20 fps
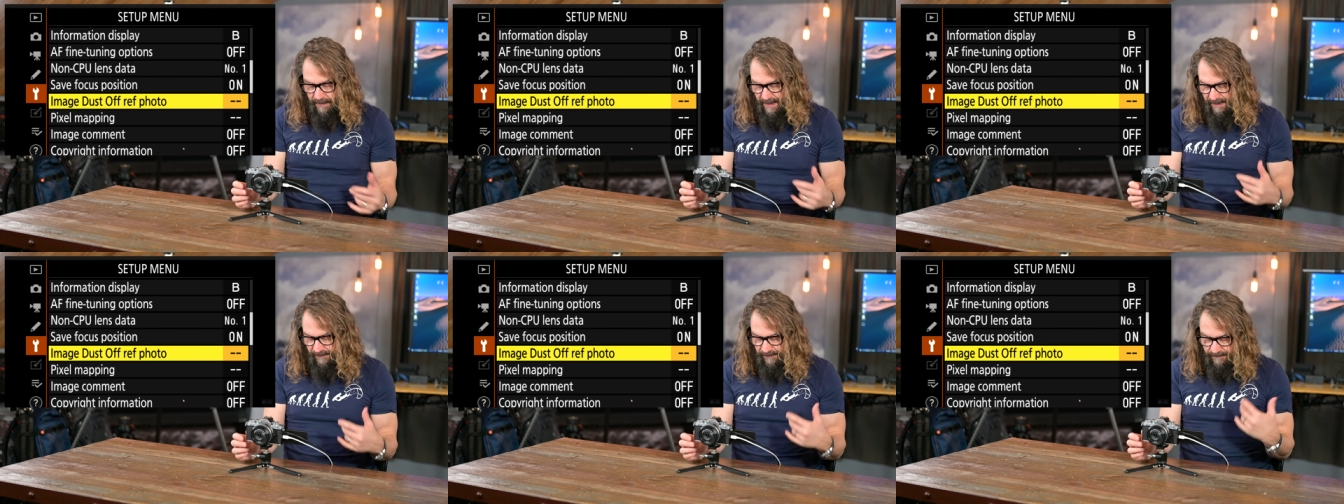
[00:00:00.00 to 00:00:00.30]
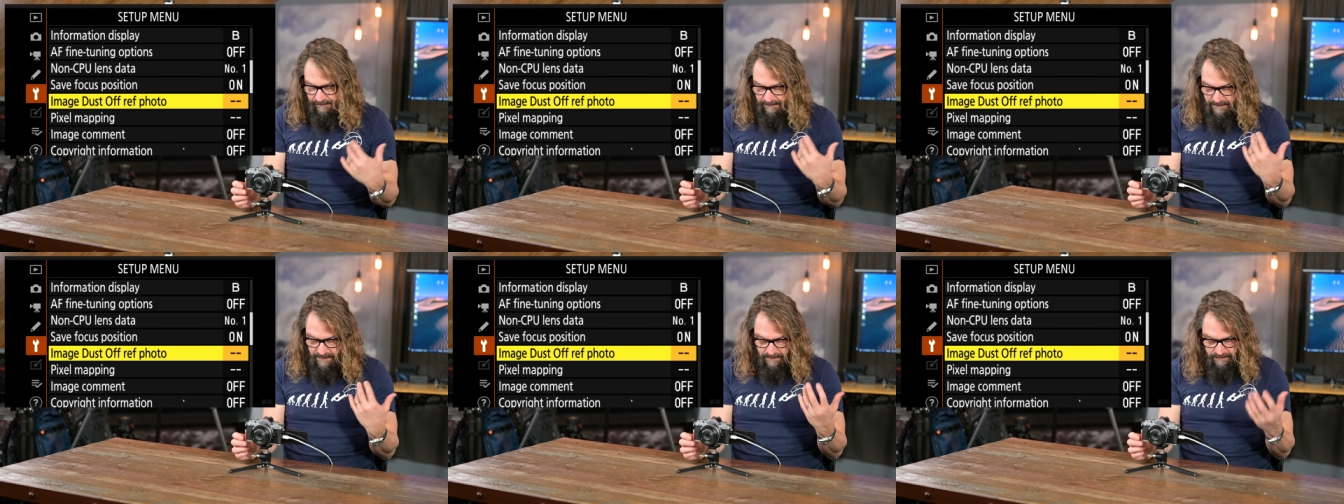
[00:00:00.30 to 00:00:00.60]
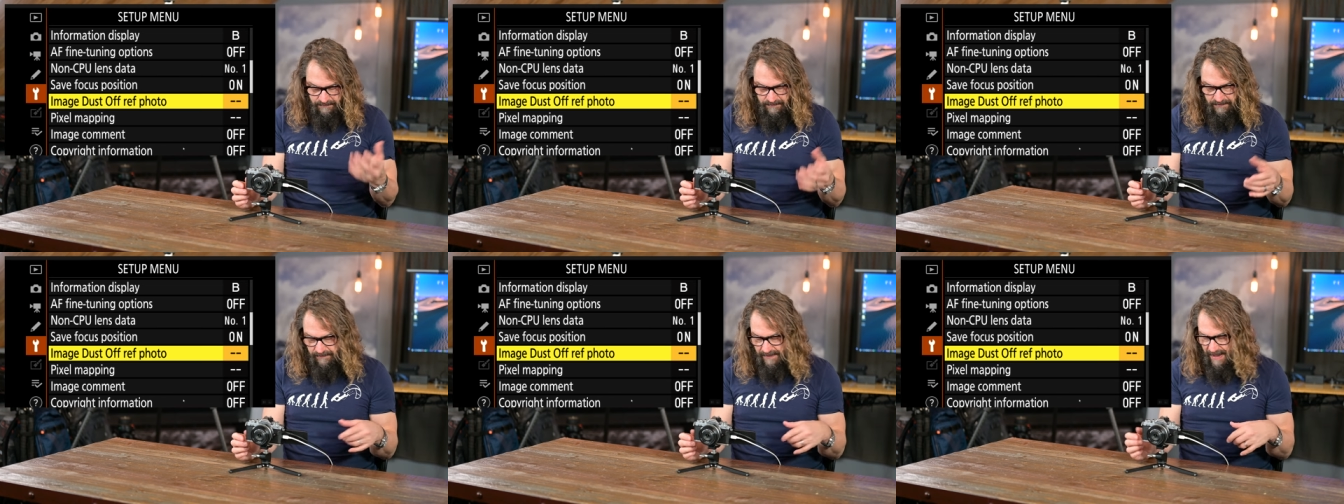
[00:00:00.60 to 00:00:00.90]
that's if you
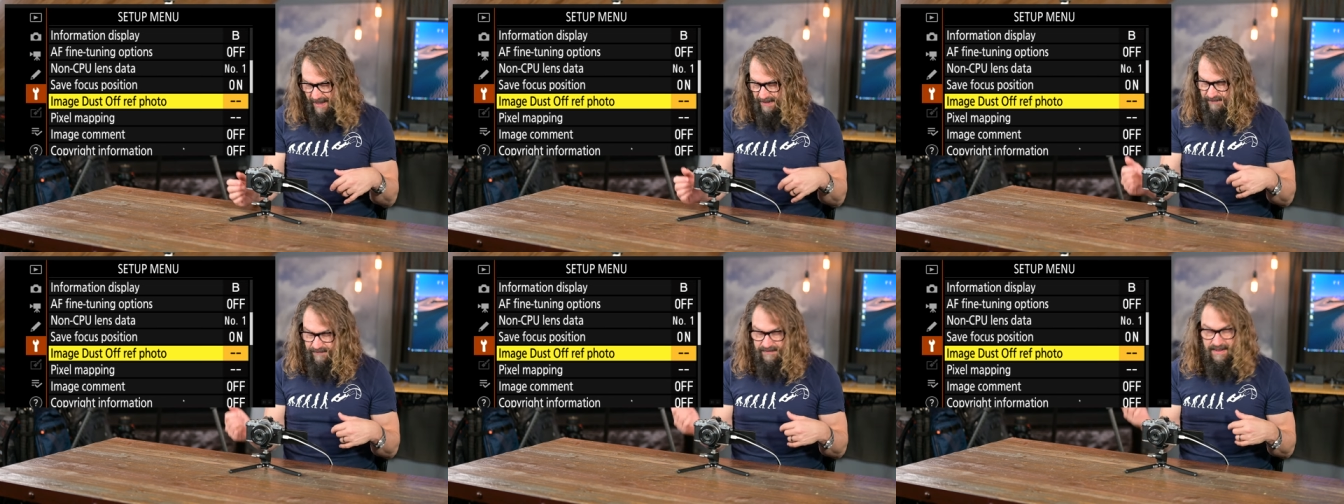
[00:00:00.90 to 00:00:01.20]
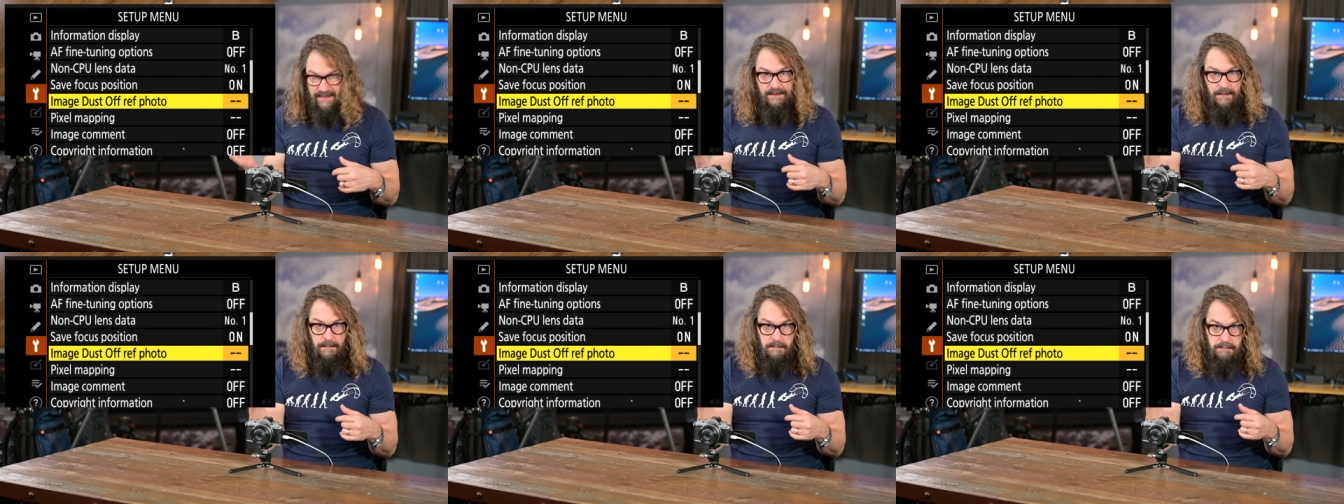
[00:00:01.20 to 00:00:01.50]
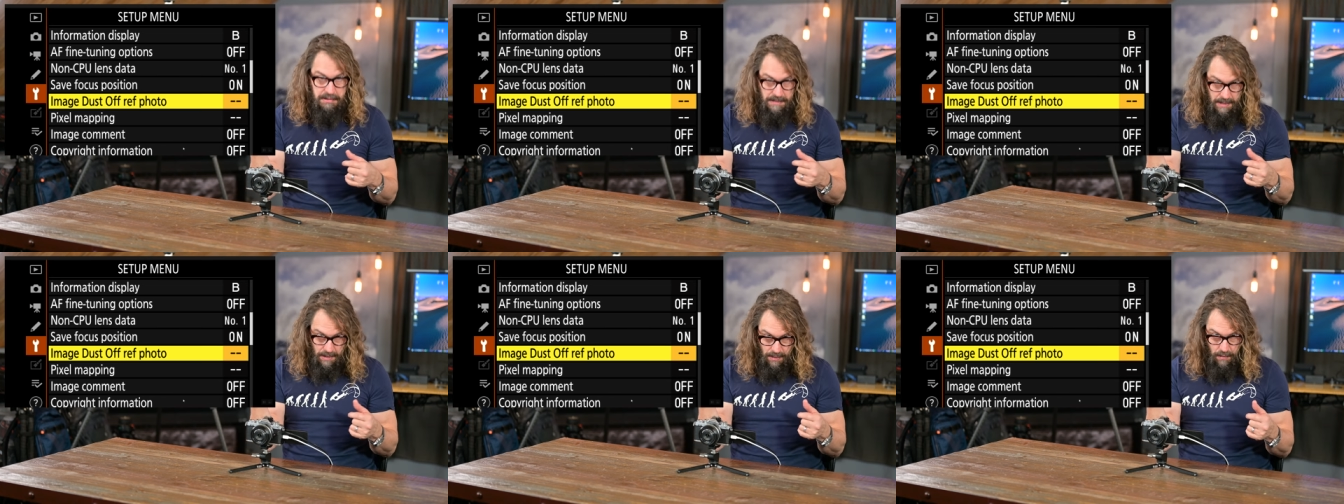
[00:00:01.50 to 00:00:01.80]
just, I tend to
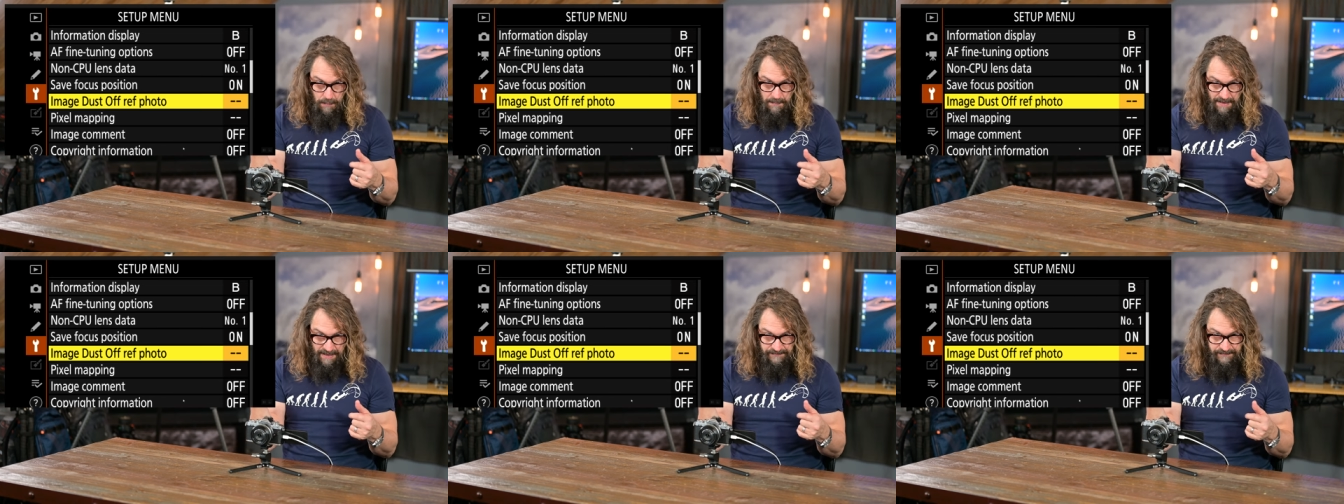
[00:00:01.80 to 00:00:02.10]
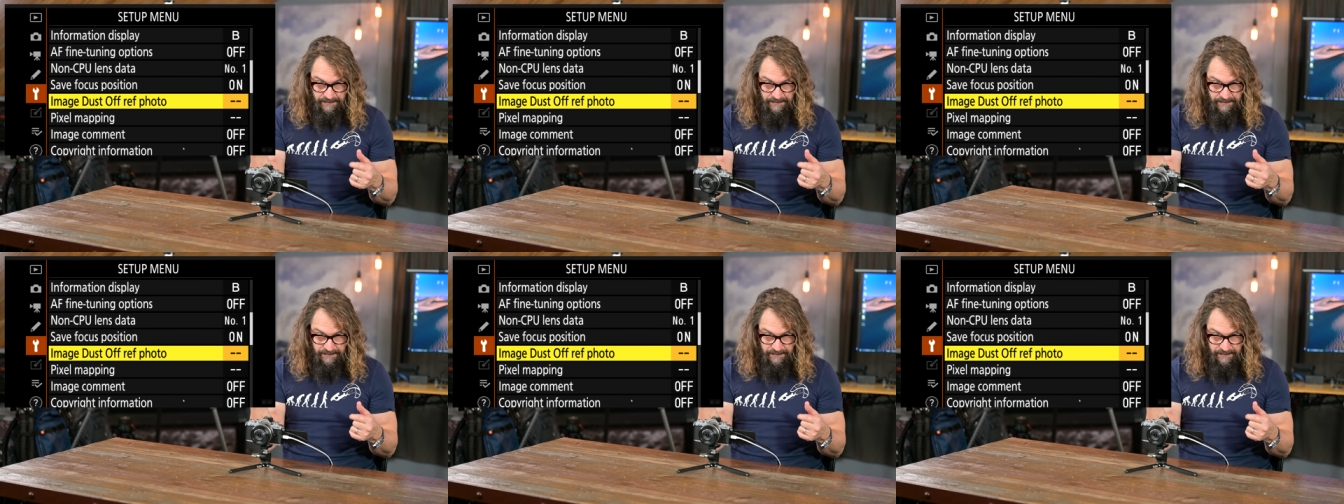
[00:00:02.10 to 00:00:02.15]
blow my